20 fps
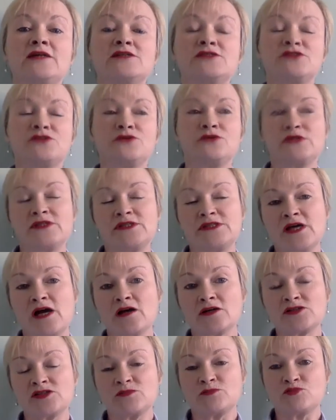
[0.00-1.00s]
to
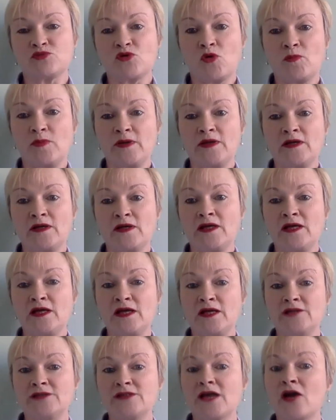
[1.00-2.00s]
conduct a proper
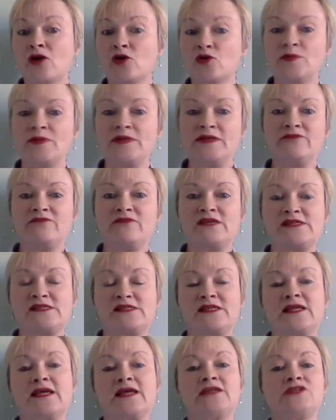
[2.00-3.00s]
and open
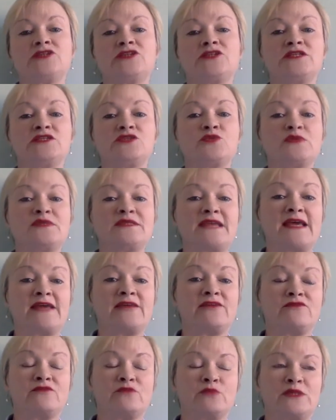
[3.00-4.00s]
investigation into a
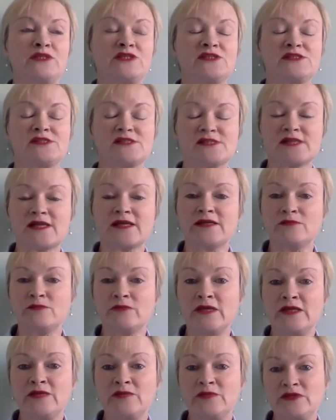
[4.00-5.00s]
death for which the state
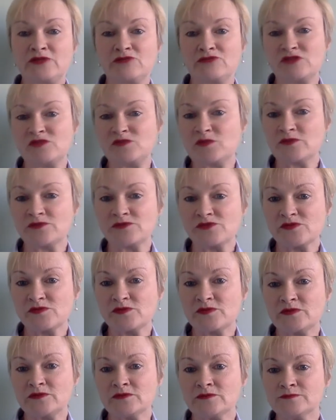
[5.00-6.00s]
may be
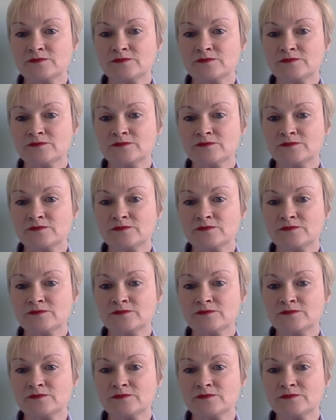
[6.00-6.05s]
responsible.